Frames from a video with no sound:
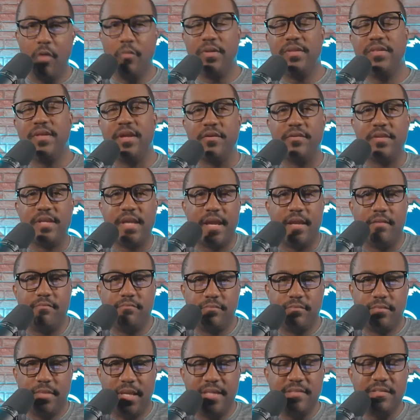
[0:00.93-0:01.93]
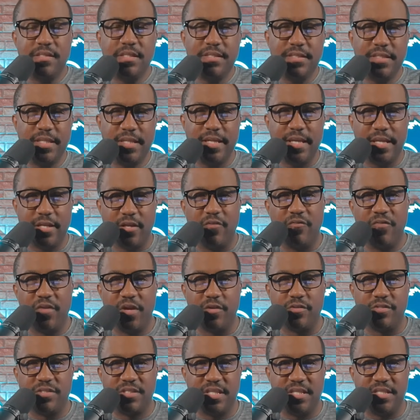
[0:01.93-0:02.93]
Are we there yet? Is it the
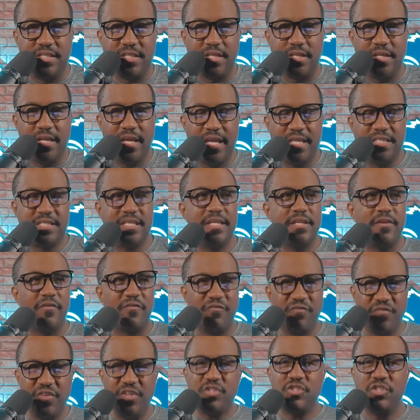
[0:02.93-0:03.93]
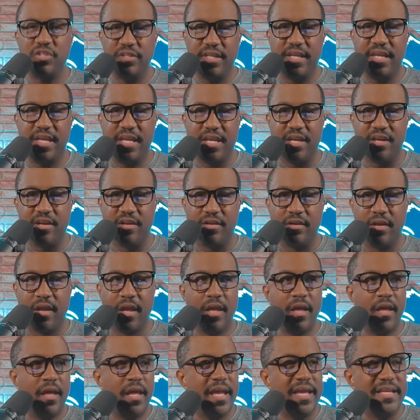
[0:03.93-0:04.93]
NFL season? Is it officially here?
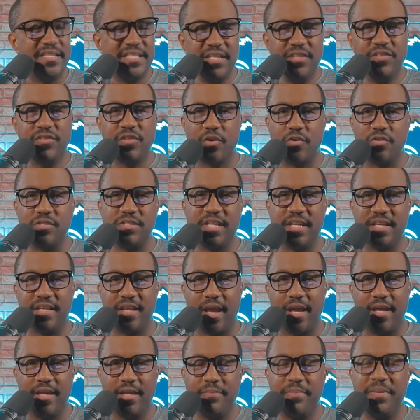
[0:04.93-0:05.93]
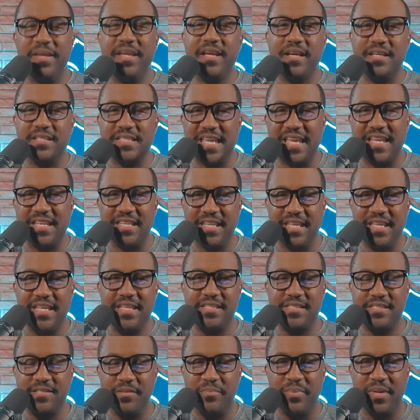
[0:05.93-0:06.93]
Is it Thursday night? Because it
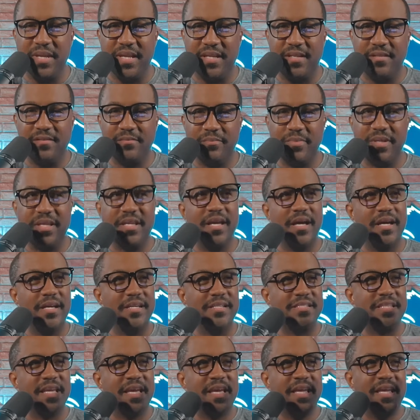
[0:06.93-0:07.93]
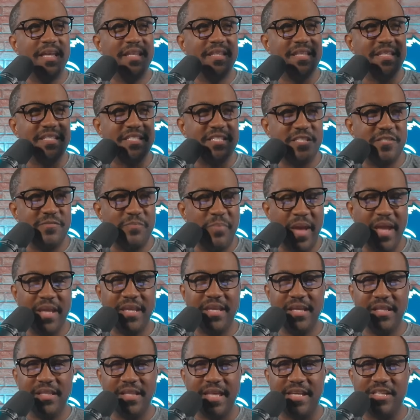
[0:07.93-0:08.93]
needs to be. Because the
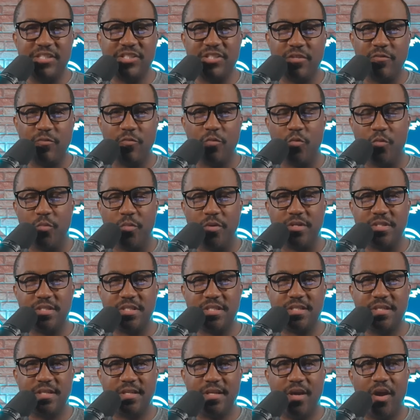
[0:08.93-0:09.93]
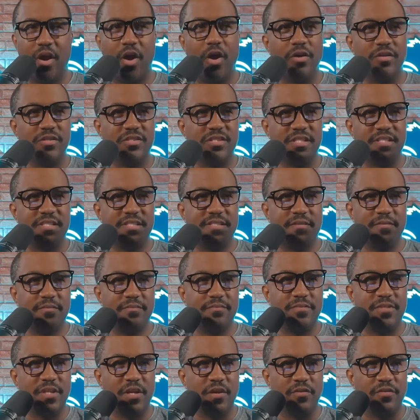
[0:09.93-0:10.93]
speculation rumors are just,
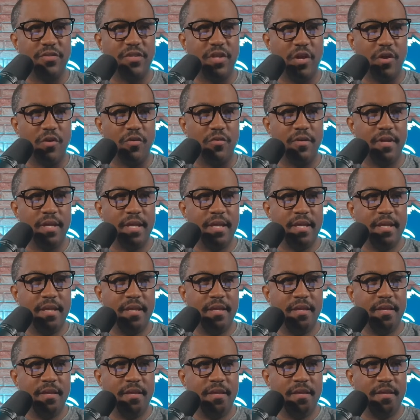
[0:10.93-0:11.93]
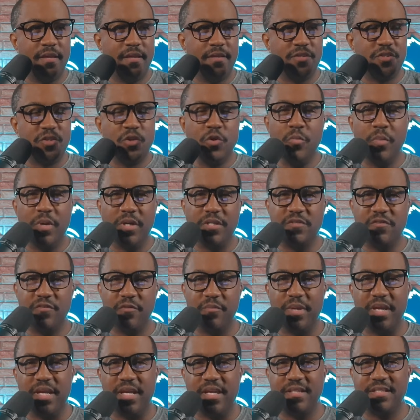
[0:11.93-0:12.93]
they're too much
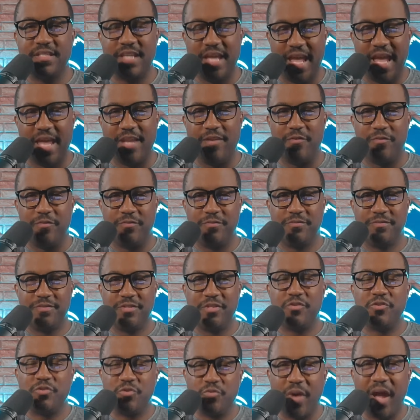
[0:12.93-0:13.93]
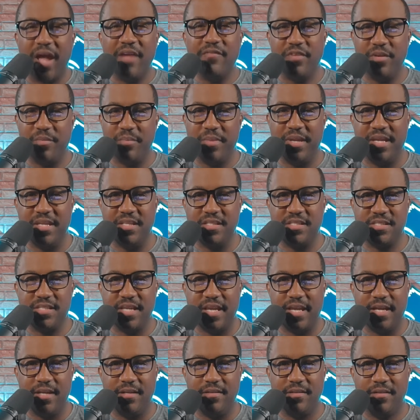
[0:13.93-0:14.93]
for me to handle. They're driving me
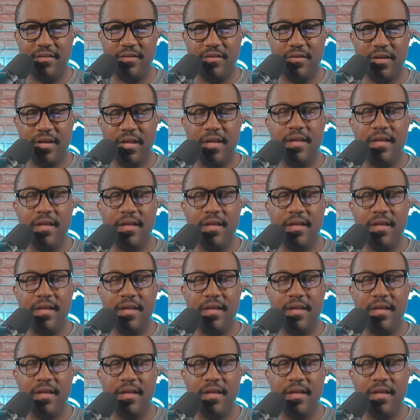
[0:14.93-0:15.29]
insane.